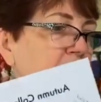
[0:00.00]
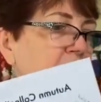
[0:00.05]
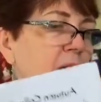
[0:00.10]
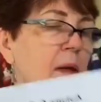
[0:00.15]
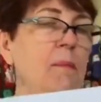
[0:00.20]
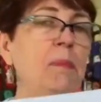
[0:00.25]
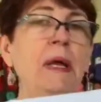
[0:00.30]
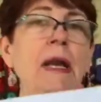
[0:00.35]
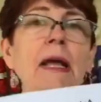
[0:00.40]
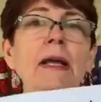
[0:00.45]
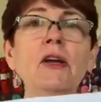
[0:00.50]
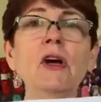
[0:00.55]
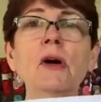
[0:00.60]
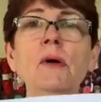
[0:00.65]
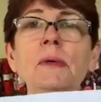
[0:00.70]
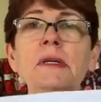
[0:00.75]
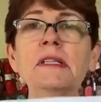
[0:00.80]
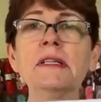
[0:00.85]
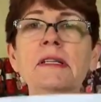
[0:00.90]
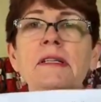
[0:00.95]
But I
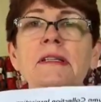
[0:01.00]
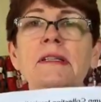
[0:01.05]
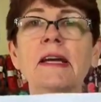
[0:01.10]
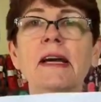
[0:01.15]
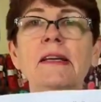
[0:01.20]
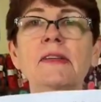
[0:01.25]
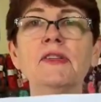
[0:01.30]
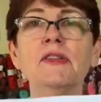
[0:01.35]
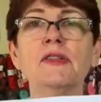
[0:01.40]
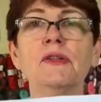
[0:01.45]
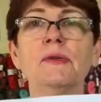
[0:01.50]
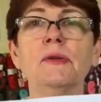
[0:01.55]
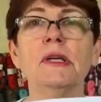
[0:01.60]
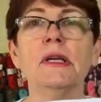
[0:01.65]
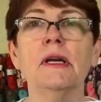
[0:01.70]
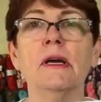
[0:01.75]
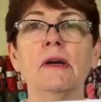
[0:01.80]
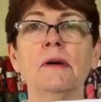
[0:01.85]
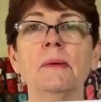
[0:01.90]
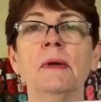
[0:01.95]
go into the dye
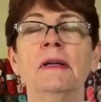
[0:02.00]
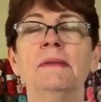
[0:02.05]
studio.